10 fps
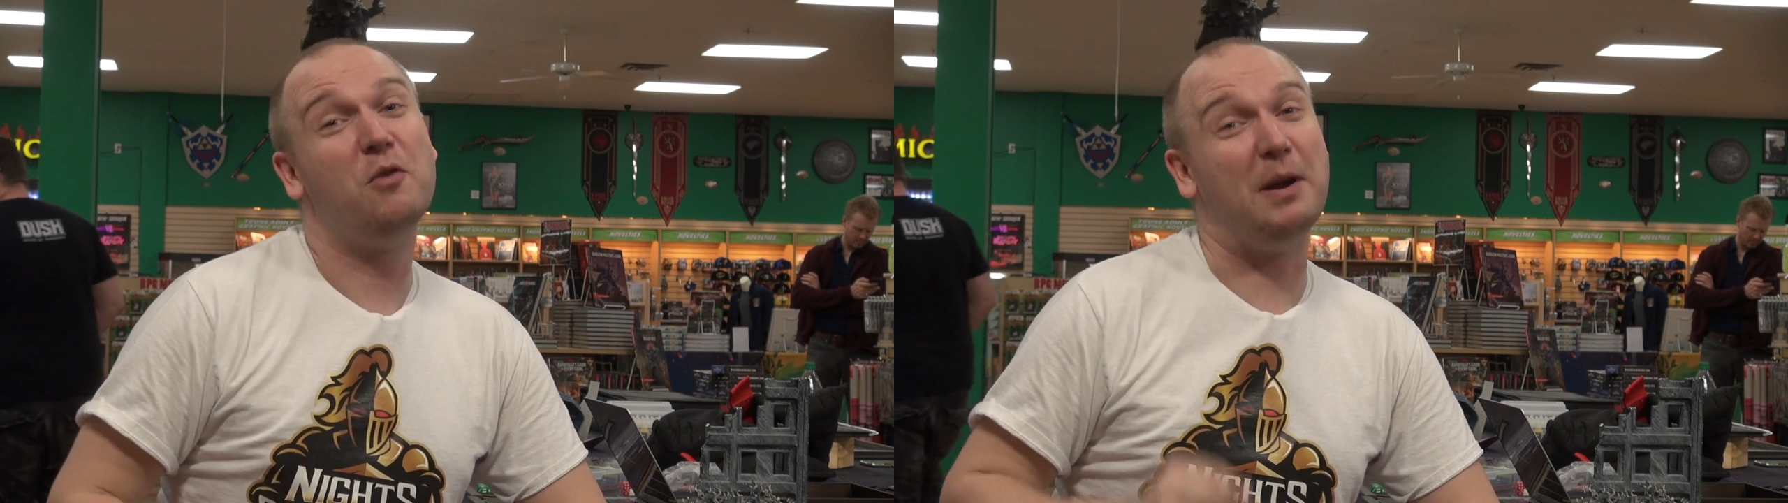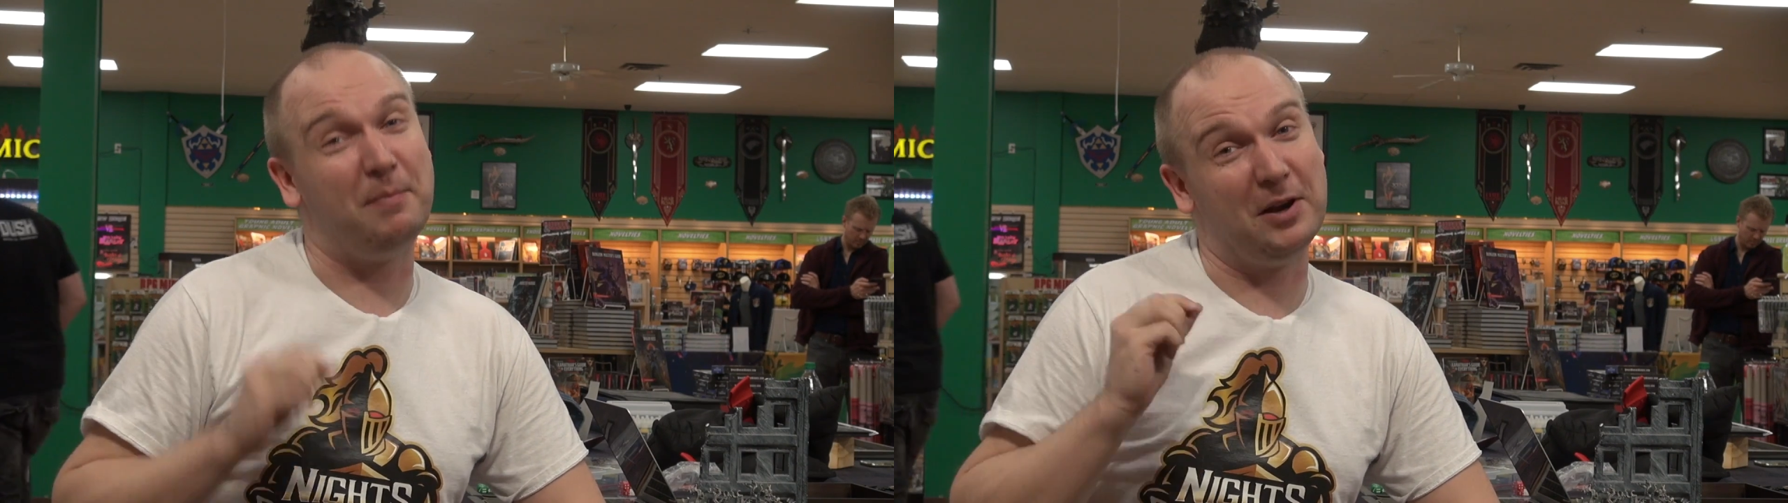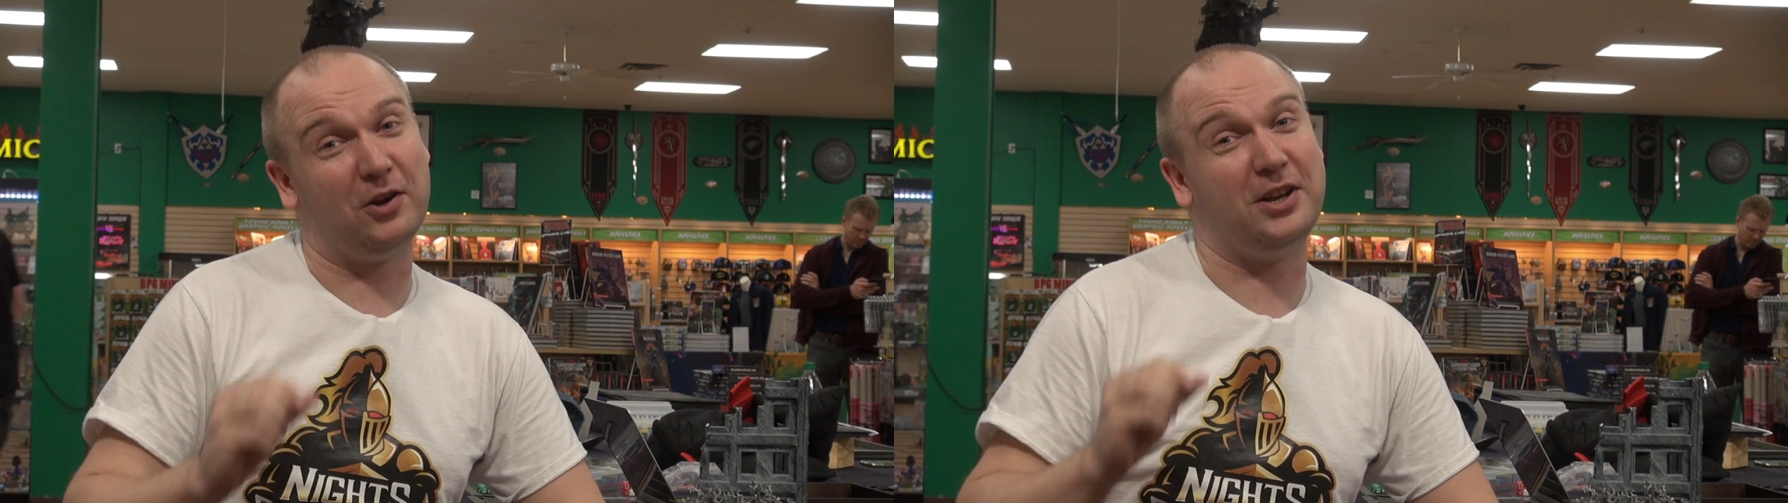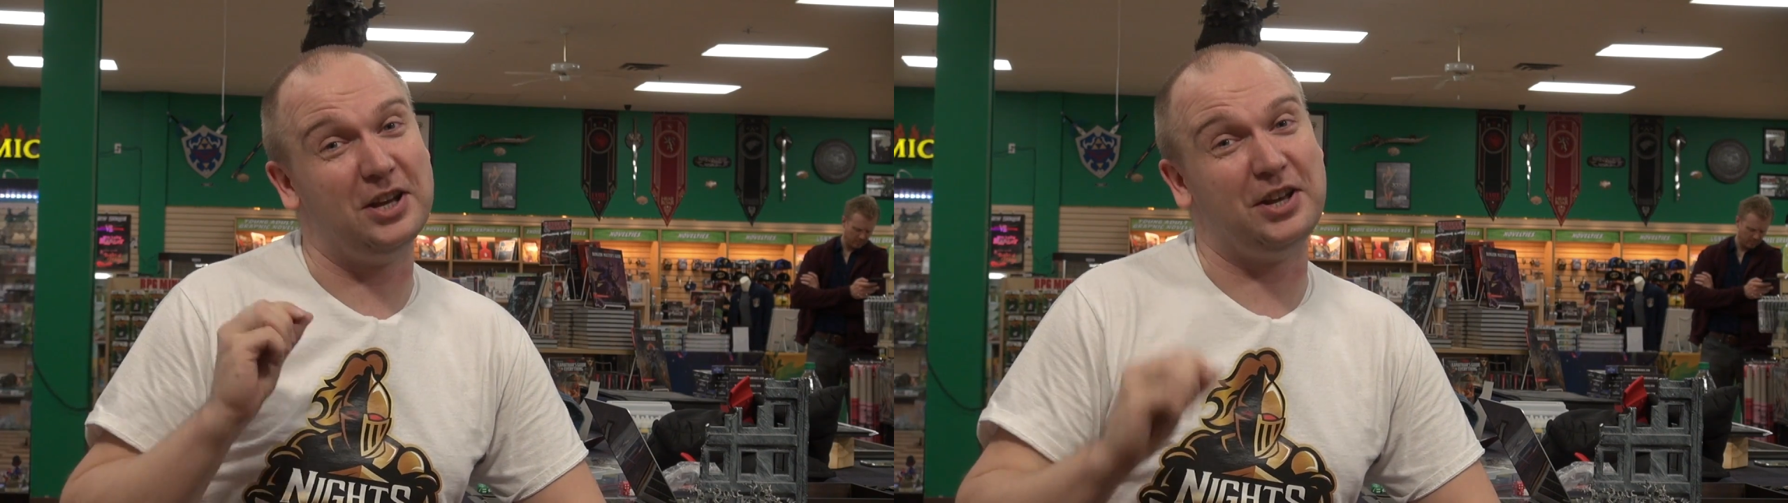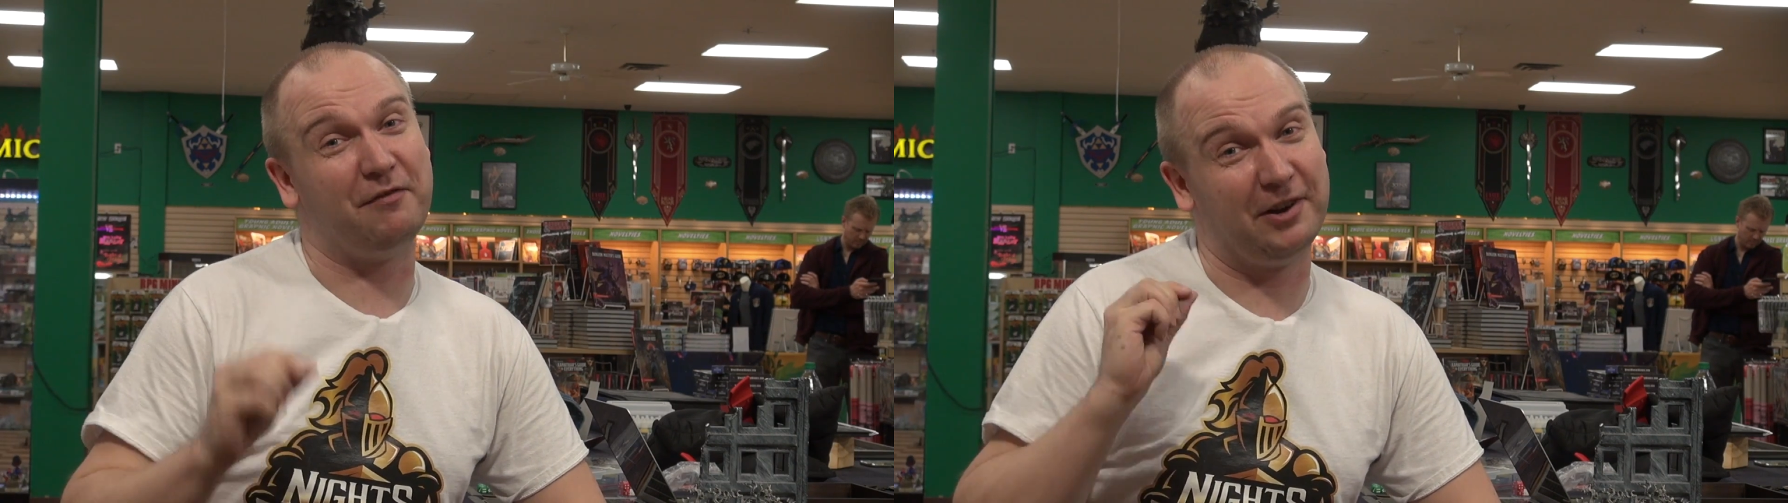we'd be
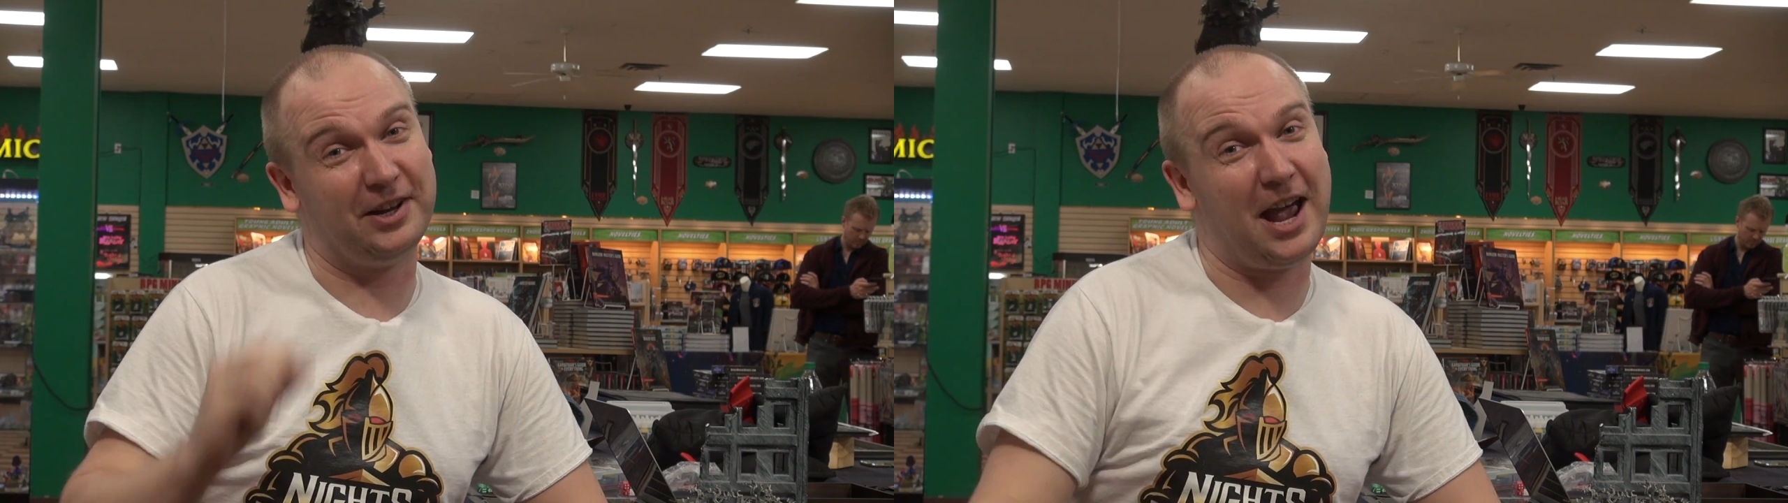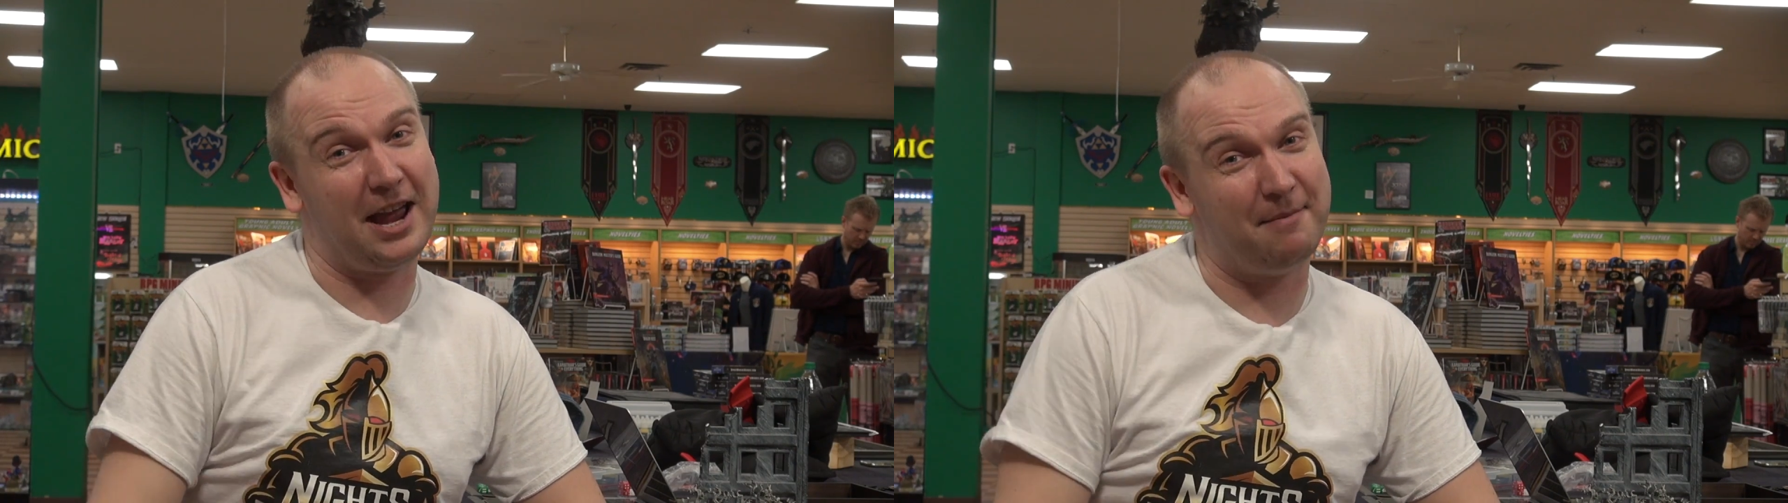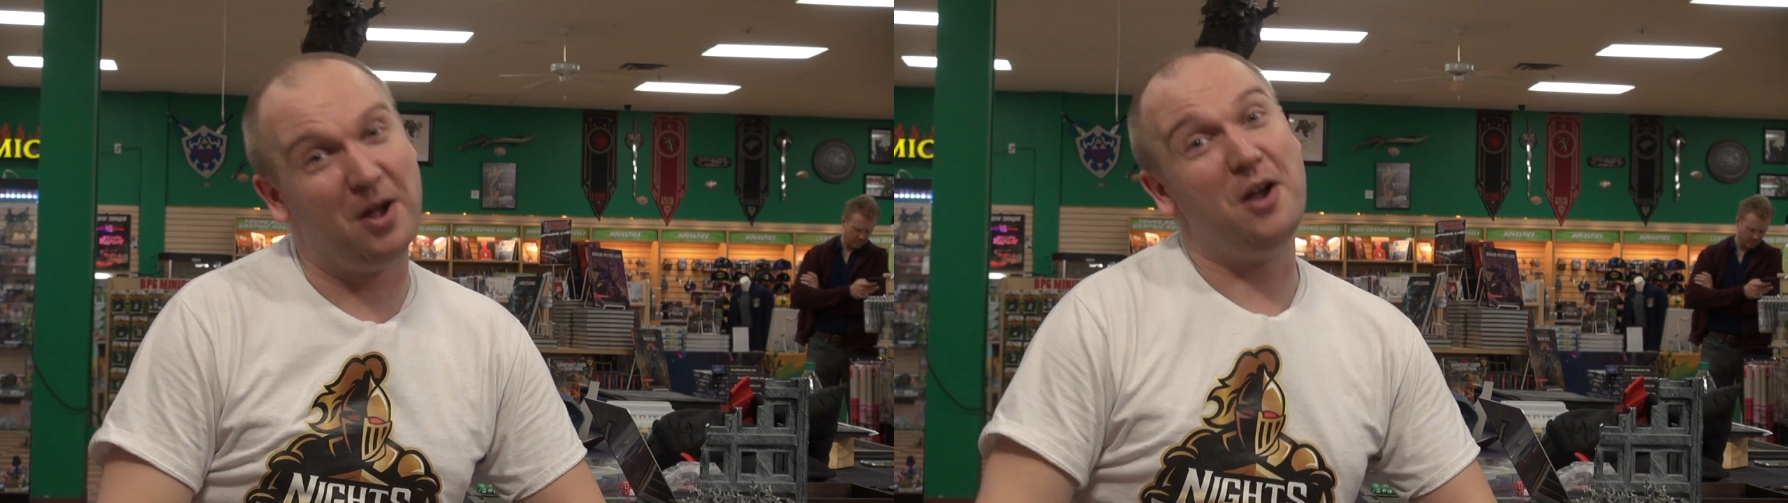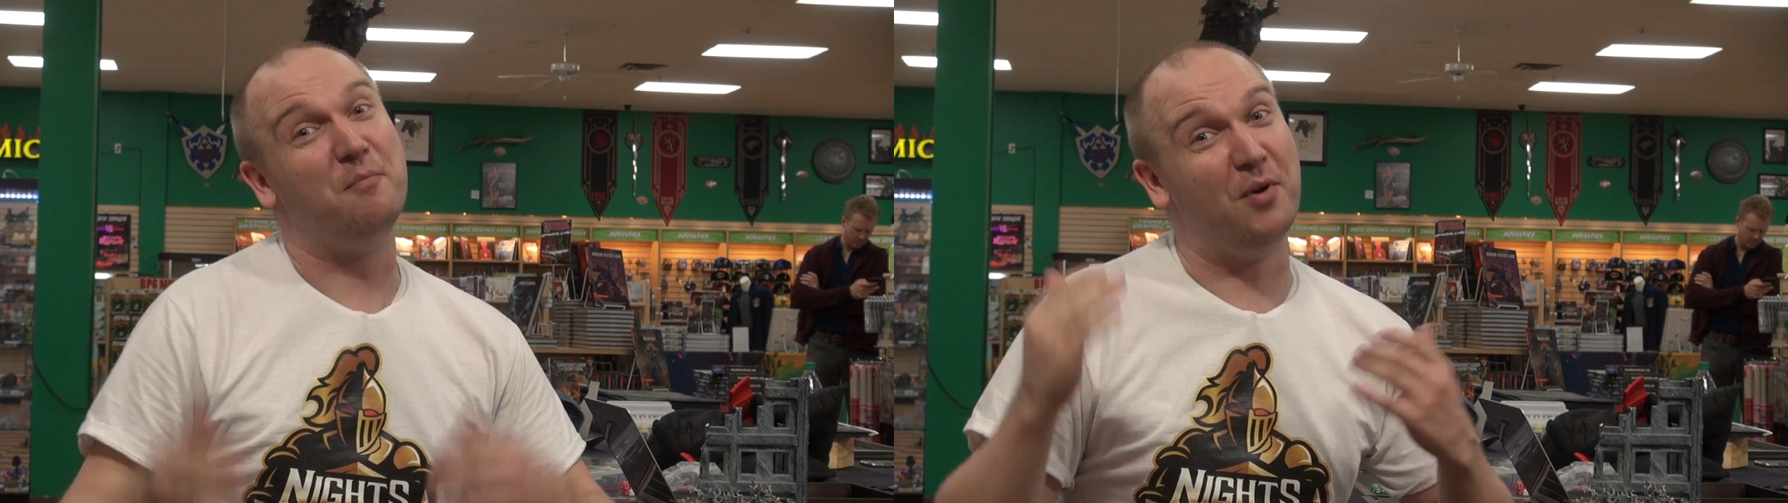looking at a different game.